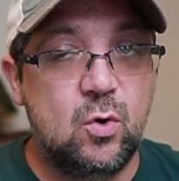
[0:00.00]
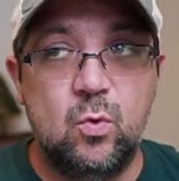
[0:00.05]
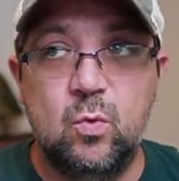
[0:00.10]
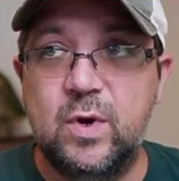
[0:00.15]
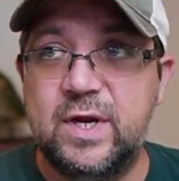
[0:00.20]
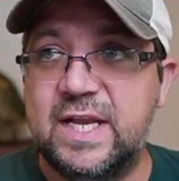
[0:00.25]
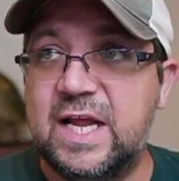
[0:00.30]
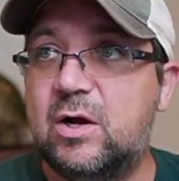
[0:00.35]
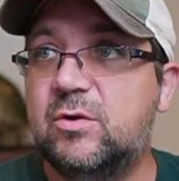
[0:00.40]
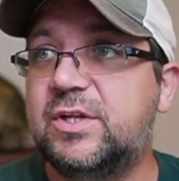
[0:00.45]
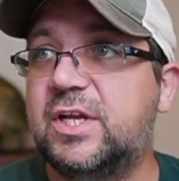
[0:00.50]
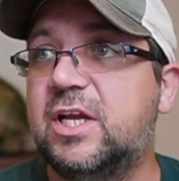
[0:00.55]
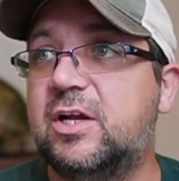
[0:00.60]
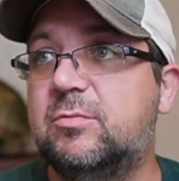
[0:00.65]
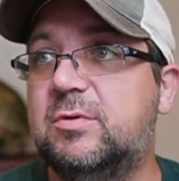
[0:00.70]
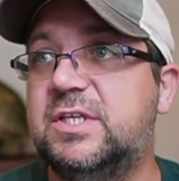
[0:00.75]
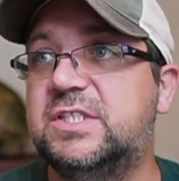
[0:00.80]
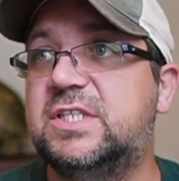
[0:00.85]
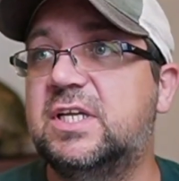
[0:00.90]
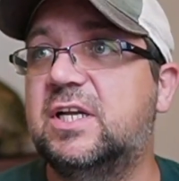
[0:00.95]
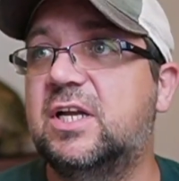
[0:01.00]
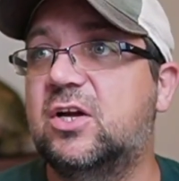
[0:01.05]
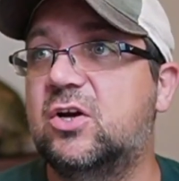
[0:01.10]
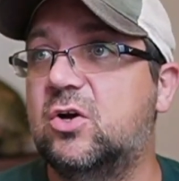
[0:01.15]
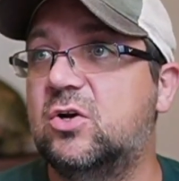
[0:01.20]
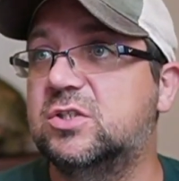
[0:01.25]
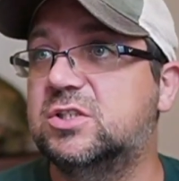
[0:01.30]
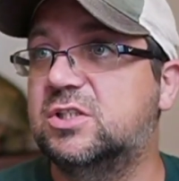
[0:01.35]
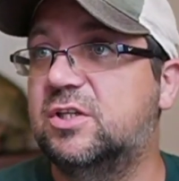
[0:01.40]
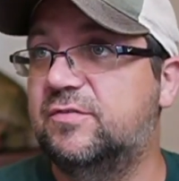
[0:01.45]
without increasing the
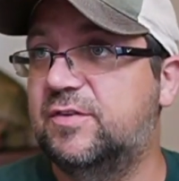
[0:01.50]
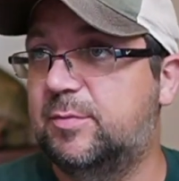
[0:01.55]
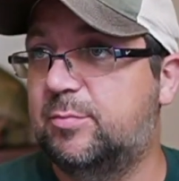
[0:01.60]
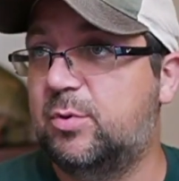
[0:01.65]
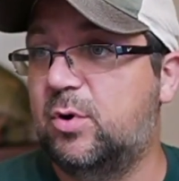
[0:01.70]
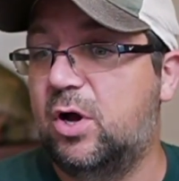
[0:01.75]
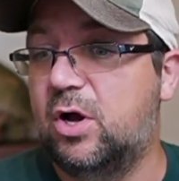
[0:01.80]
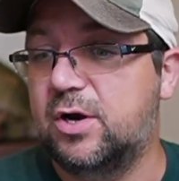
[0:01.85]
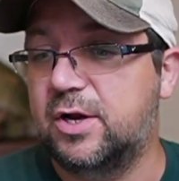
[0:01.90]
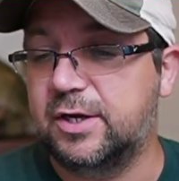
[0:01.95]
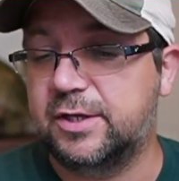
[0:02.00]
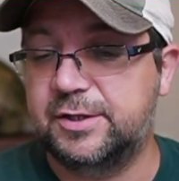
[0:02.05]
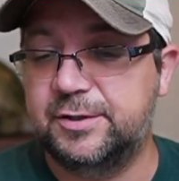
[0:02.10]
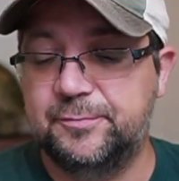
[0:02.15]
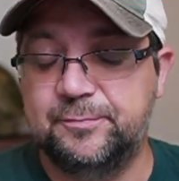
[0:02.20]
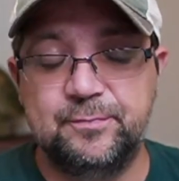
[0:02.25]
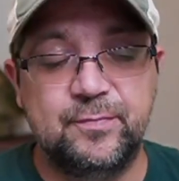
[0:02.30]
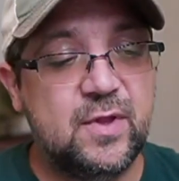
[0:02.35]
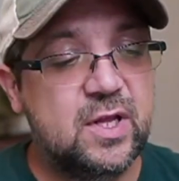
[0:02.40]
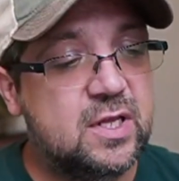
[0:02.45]
cost of the product.